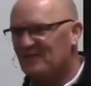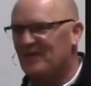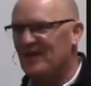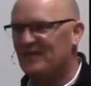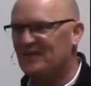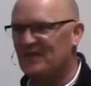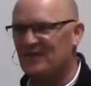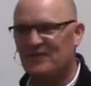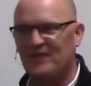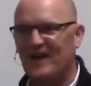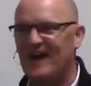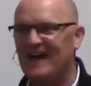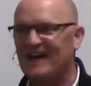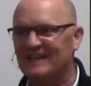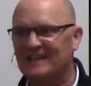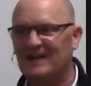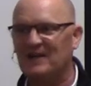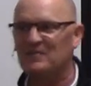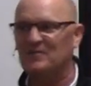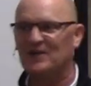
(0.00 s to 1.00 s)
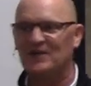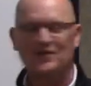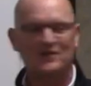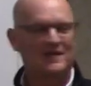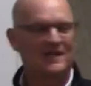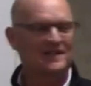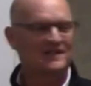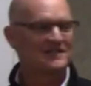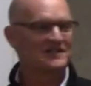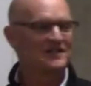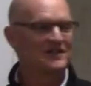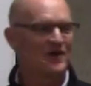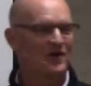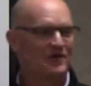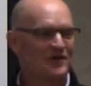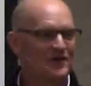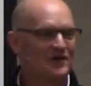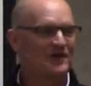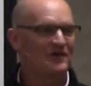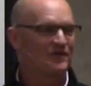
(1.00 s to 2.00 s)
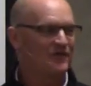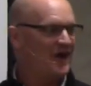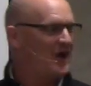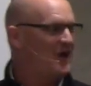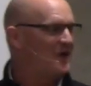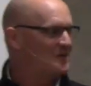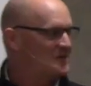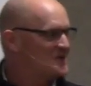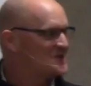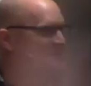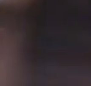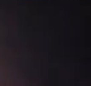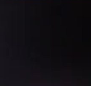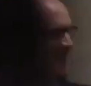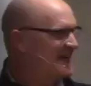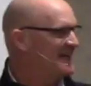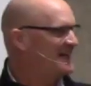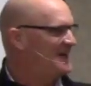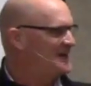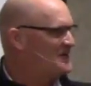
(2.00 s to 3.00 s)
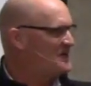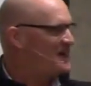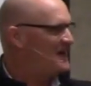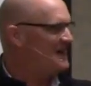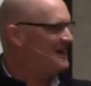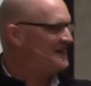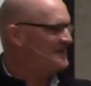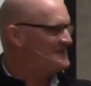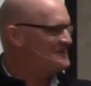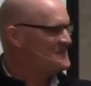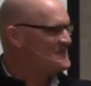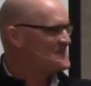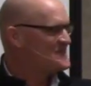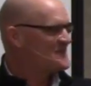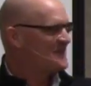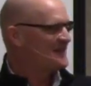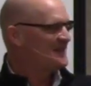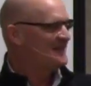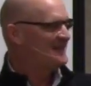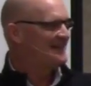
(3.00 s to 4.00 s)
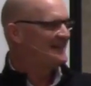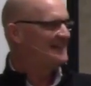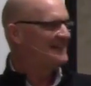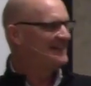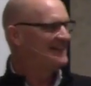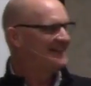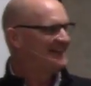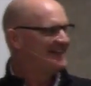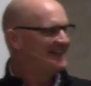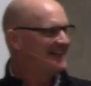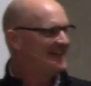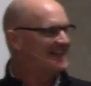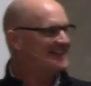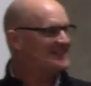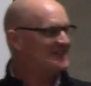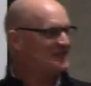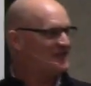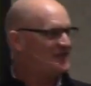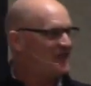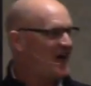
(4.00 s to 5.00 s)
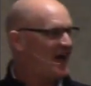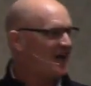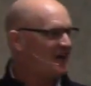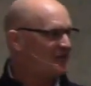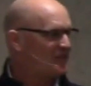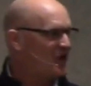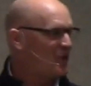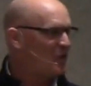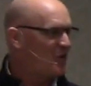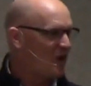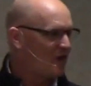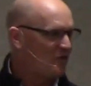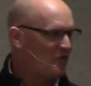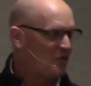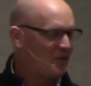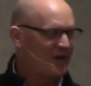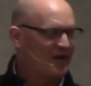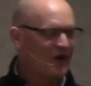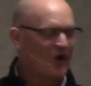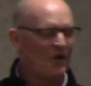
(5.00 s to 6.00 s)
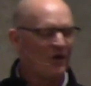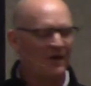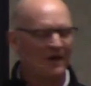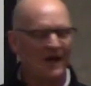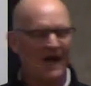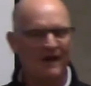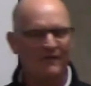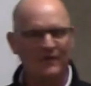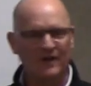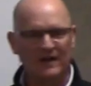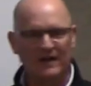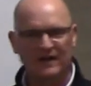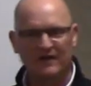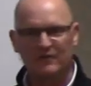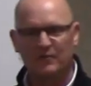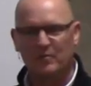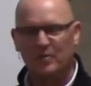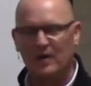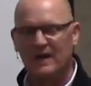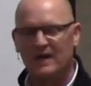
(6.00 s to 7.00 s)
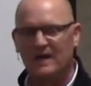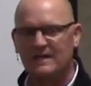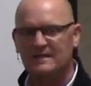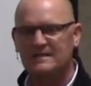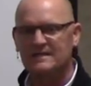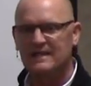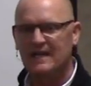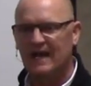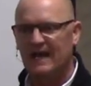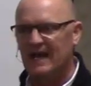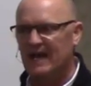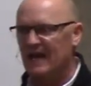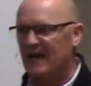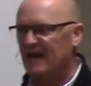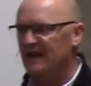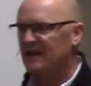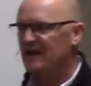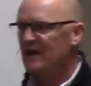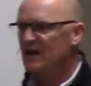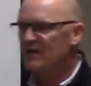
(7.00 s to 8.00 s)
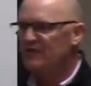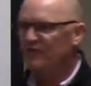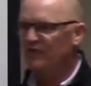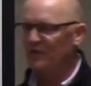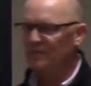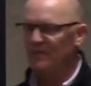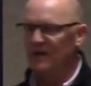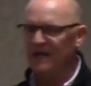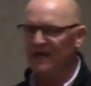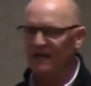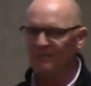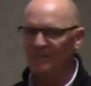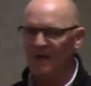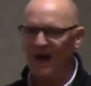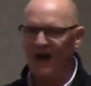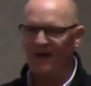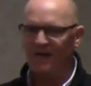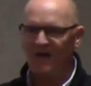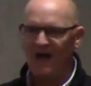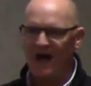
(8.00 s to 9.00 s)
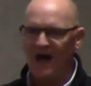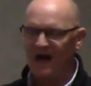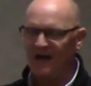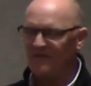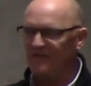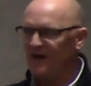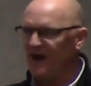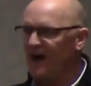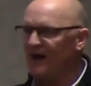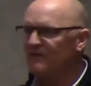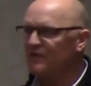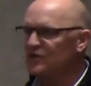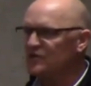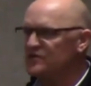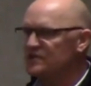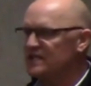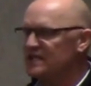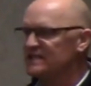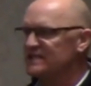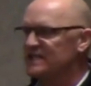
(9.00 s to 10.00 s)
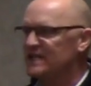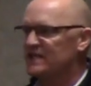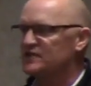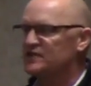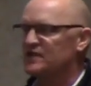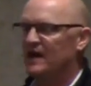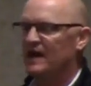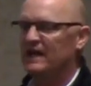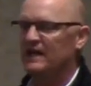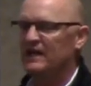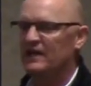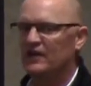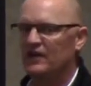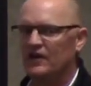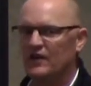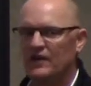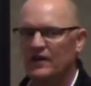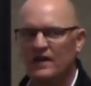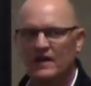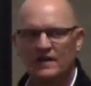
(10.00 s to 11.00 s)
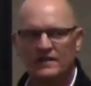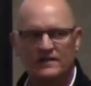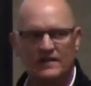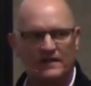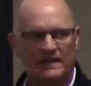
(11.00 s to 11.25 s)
that the fact that when you get snow, you can follow them just about anywhere. It's a fact, though, wherever we go in life, we leave prints. And for me in my life, I've used these things right here to